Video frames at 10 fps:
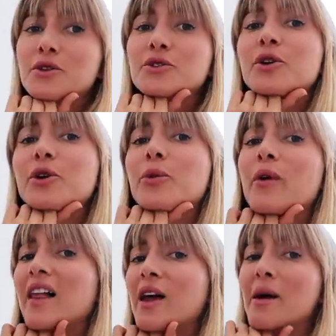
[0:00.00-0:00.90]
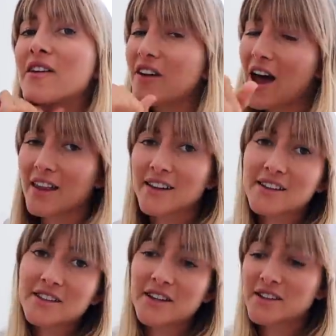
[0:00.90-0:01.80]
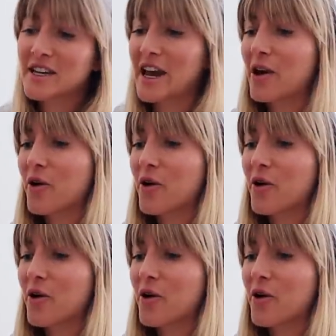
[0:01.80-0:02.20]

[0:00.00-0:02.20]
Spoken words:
So while I wait for Alex to get